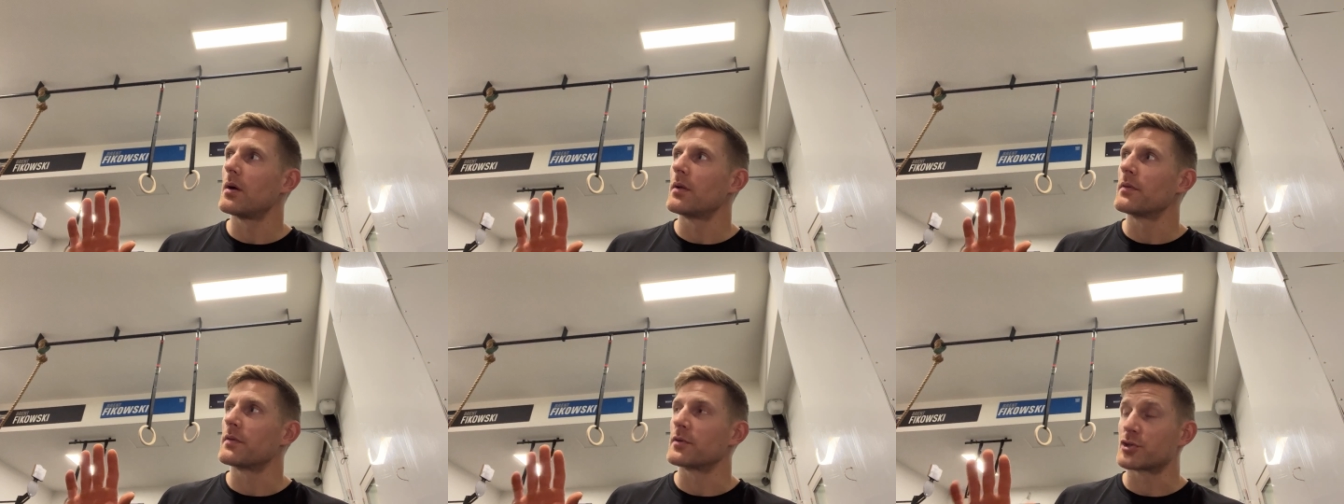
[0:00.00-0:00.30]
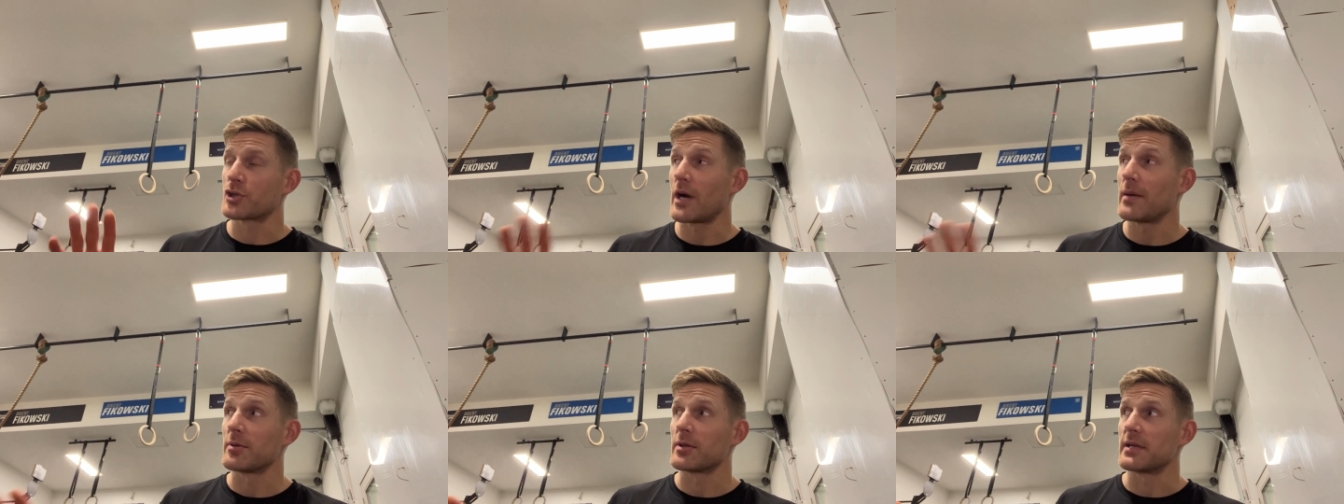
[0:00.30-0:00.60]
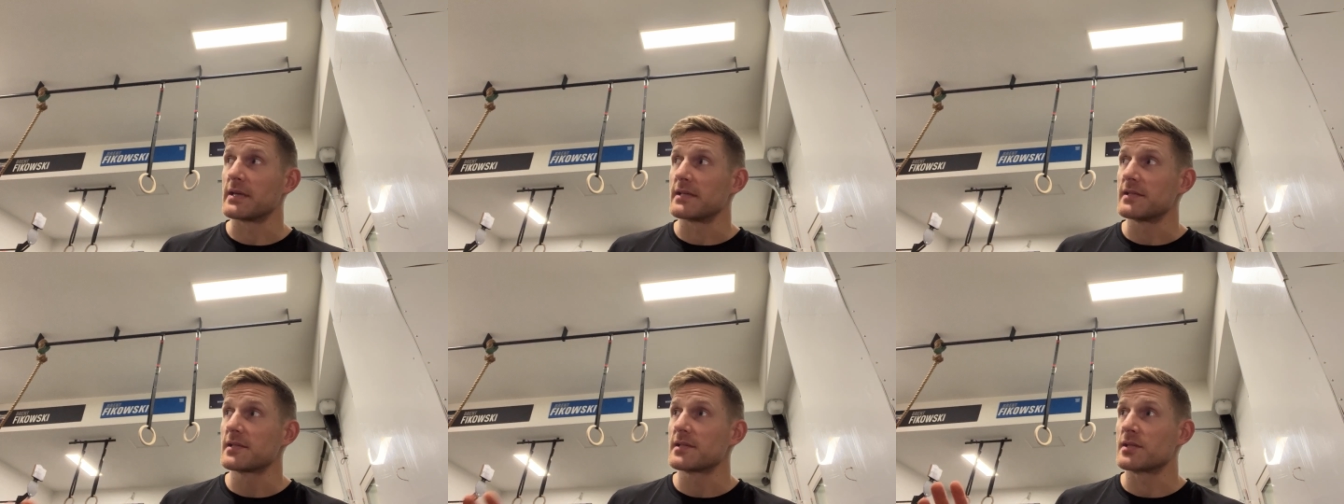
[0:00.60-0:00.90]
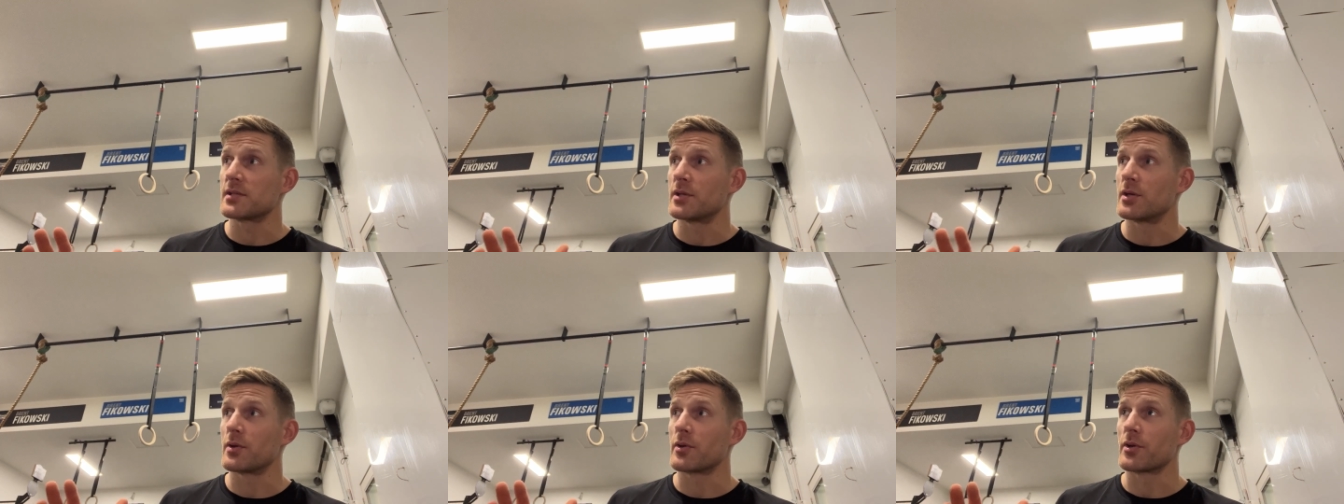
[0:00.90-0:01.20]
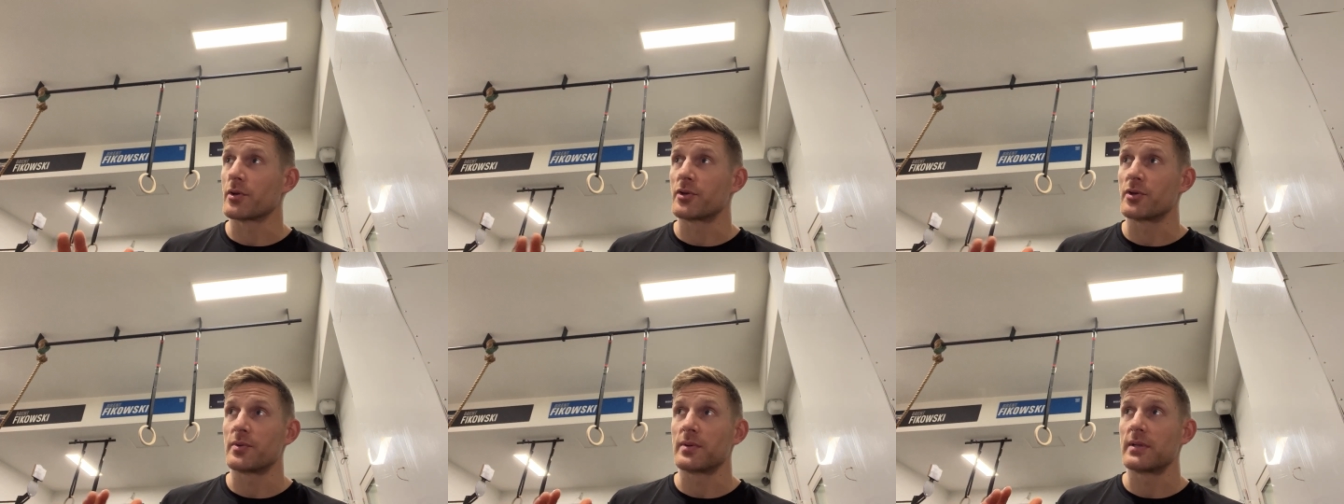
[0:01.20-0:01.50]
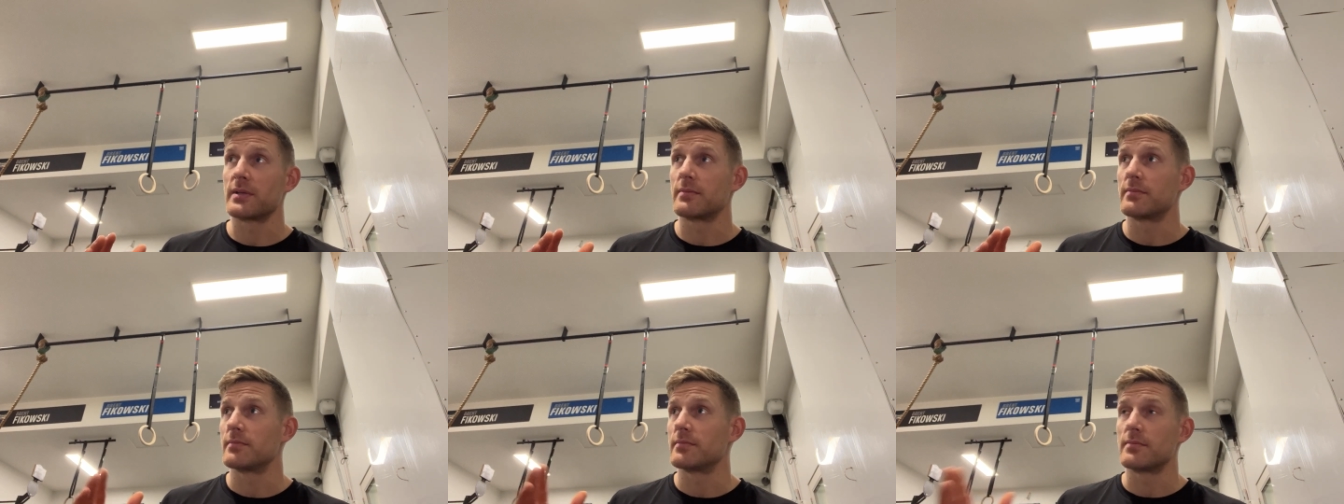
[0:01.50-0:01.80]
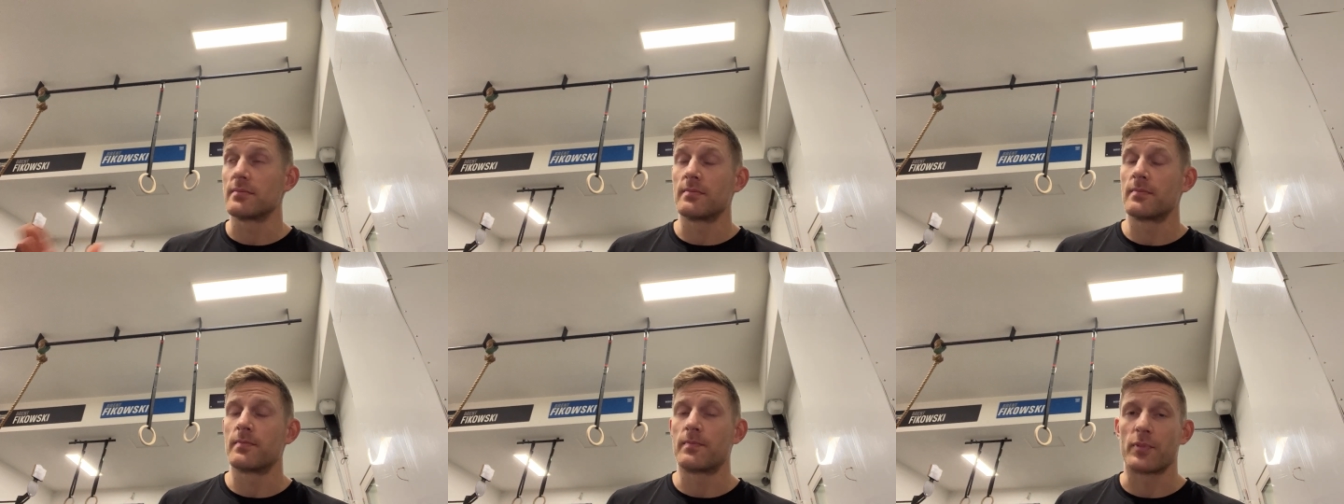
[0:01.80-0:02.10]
the trouble is, you know, you're doing